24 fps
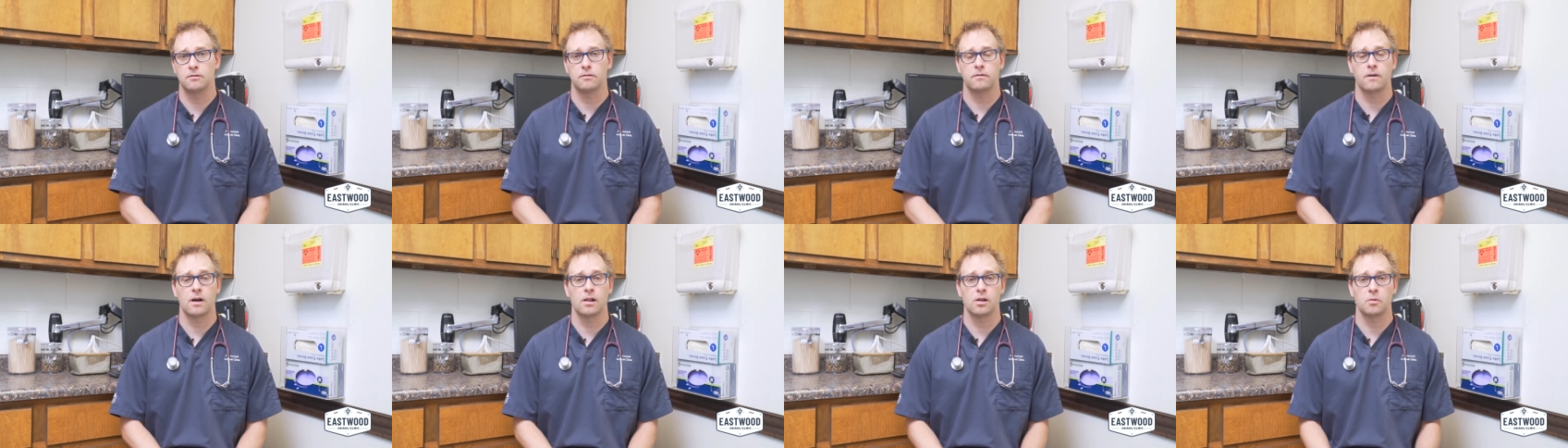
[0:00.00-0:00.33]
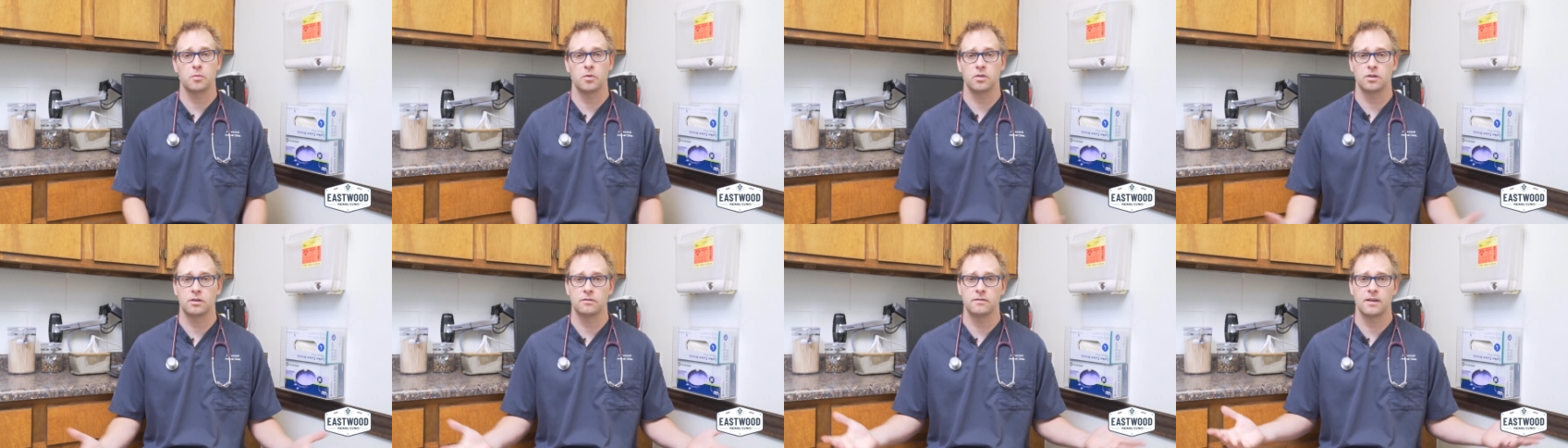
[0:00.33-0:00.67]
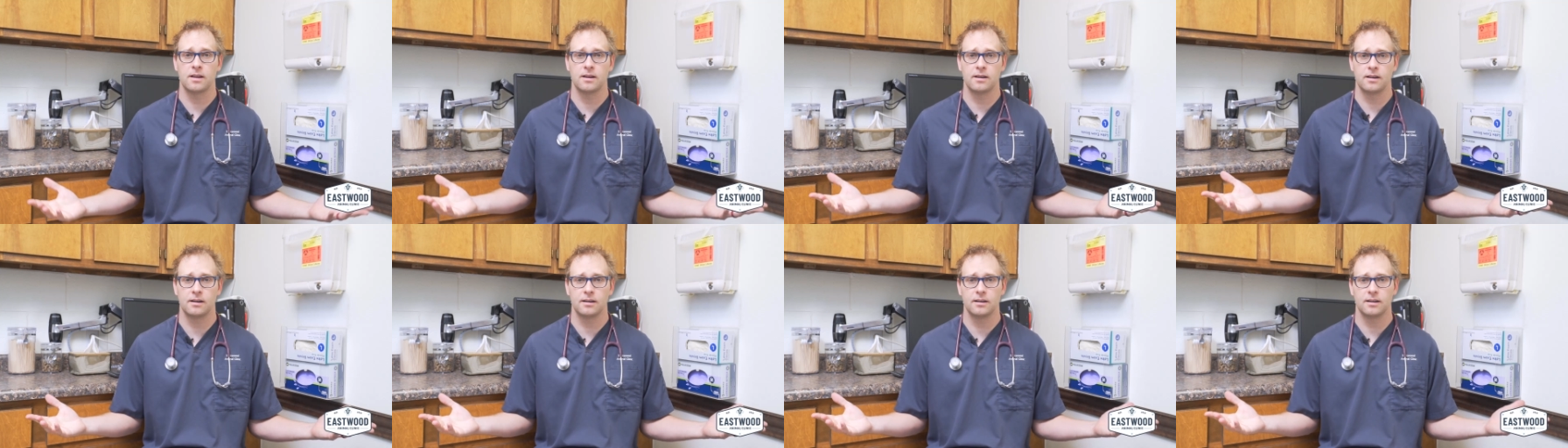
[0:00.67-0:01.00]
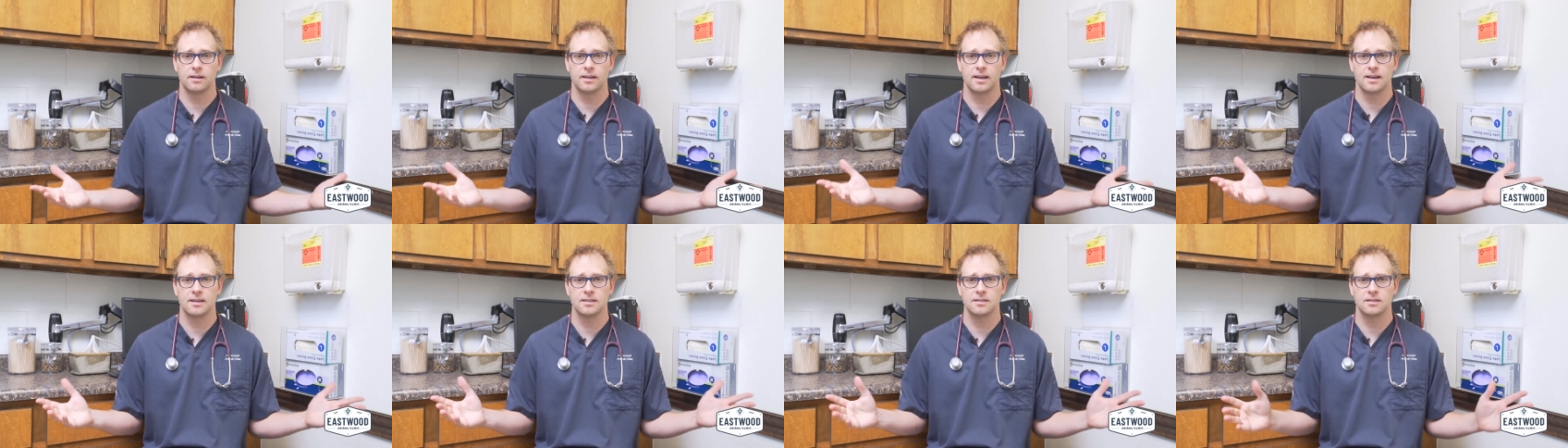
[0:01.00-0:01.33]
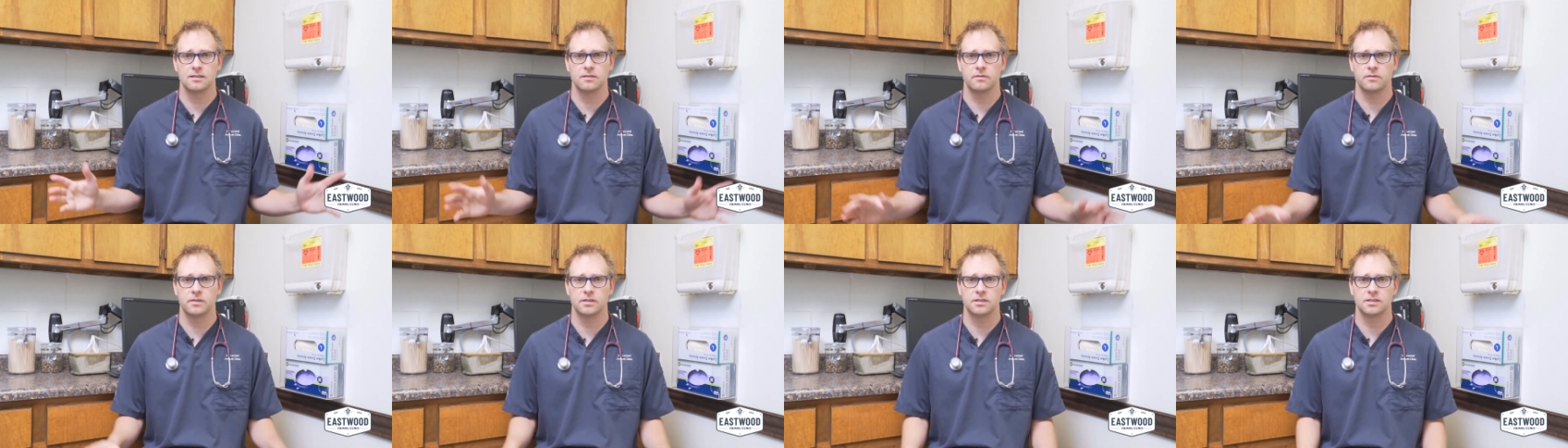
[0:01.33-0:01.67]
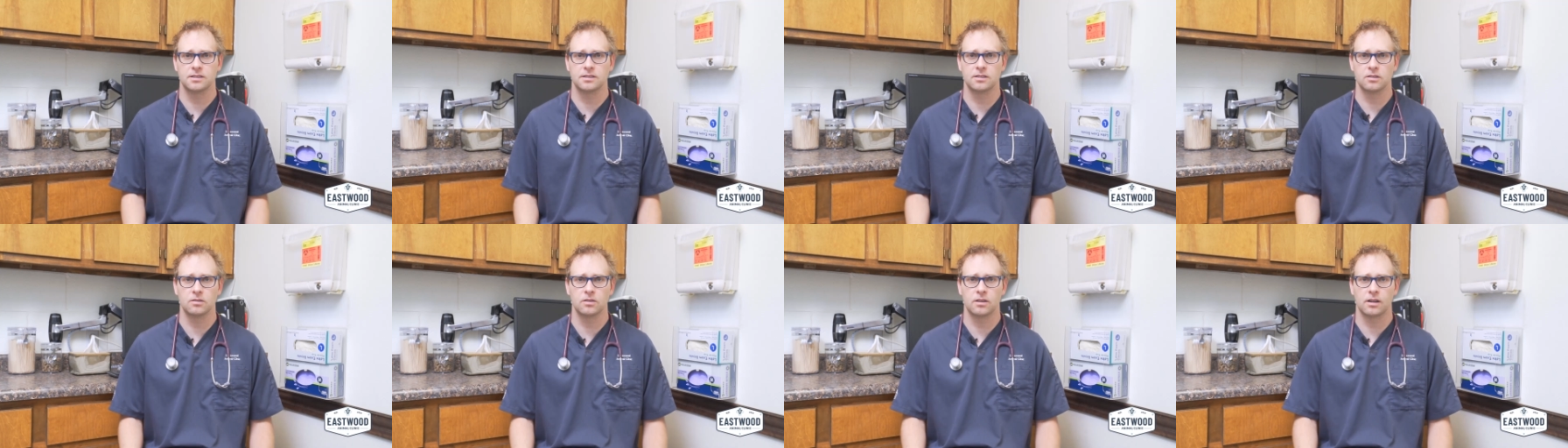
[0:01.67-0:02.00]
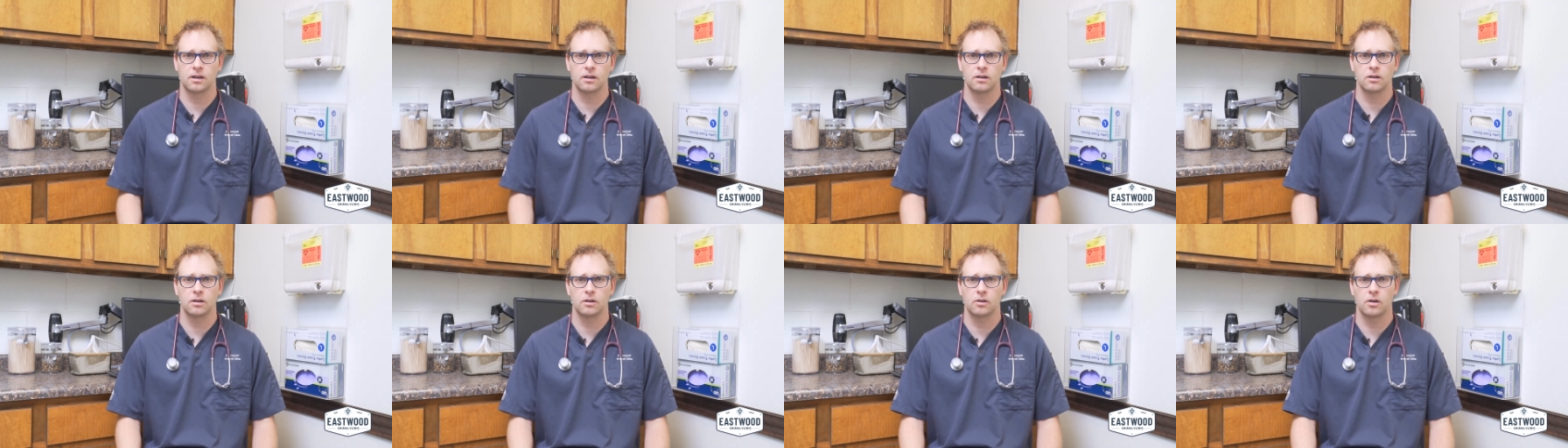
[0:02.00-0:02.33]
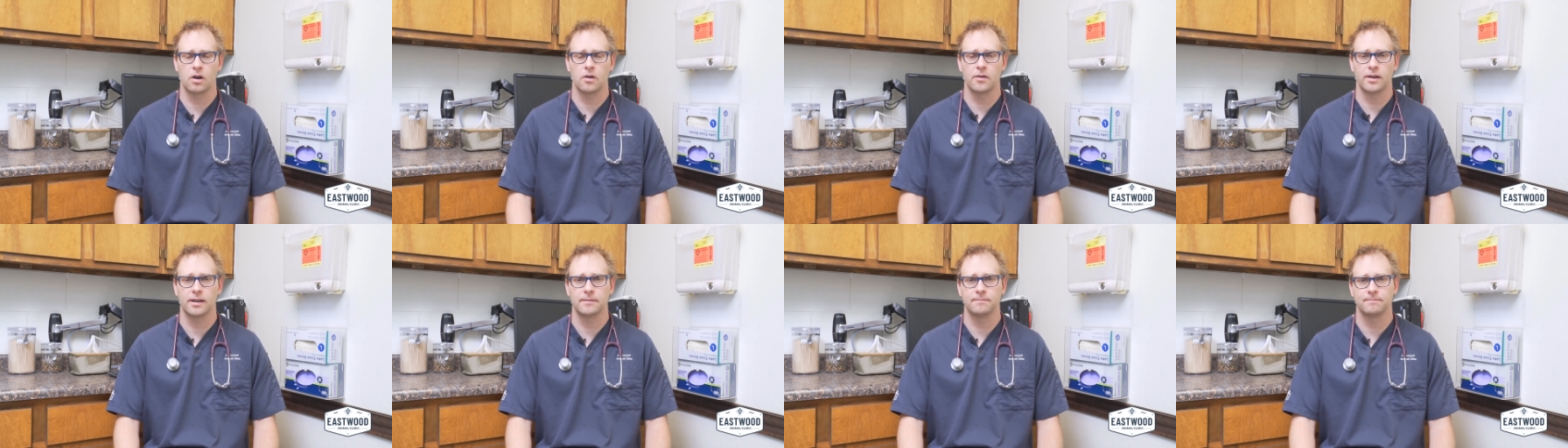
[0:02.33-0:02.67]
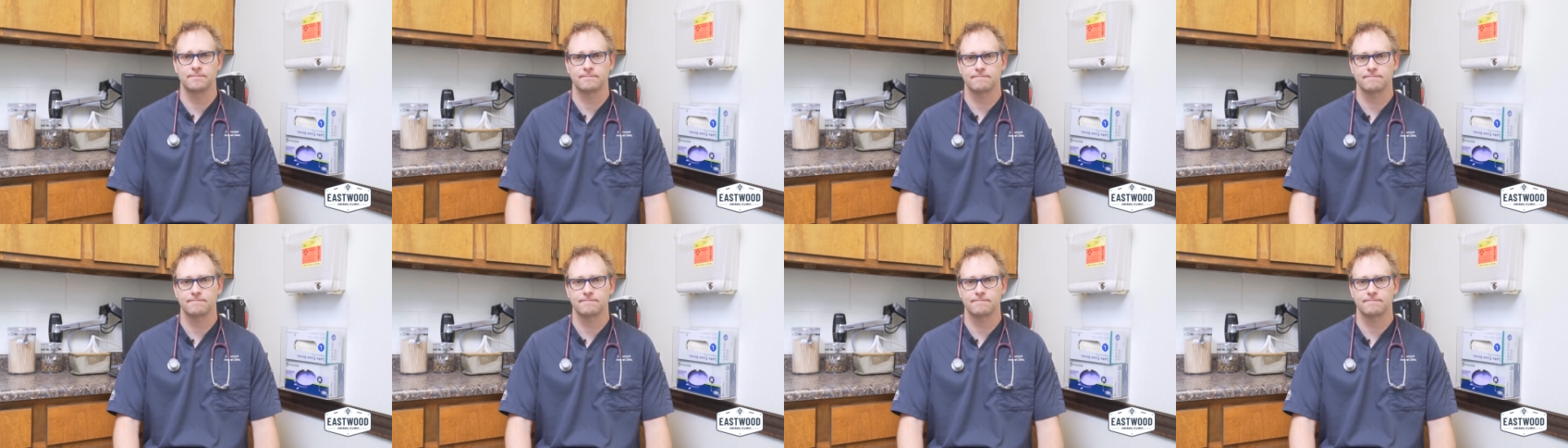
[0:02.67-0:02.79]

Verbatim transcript: follow up with your veterinarian, guys, if it's still there or growing.